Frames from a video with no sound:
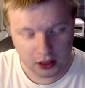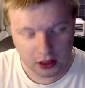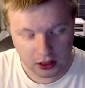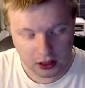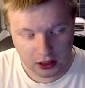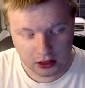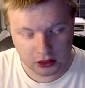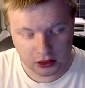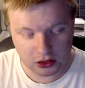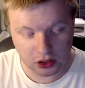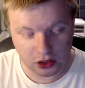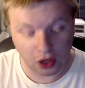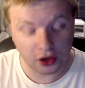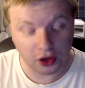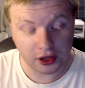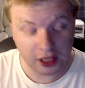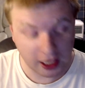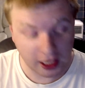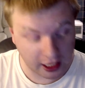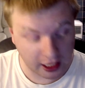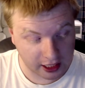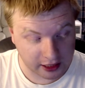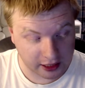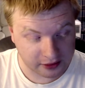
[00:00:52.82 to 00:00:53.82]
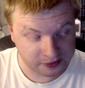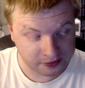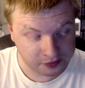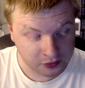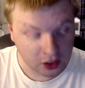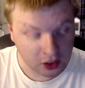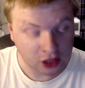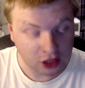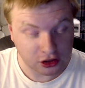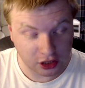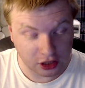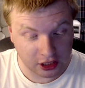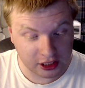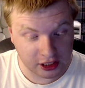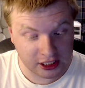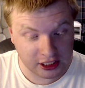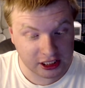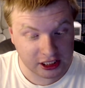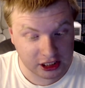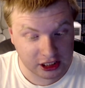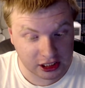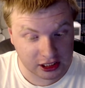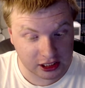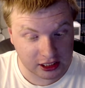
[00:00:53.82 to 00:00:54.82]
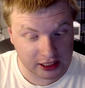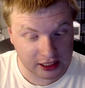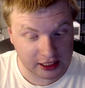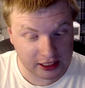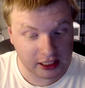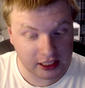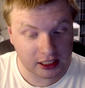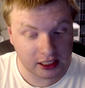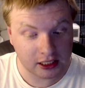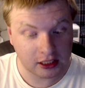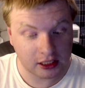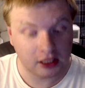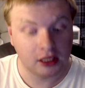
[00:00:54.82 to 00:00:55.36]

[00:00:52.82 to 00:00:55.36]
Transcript: So yeah, so initially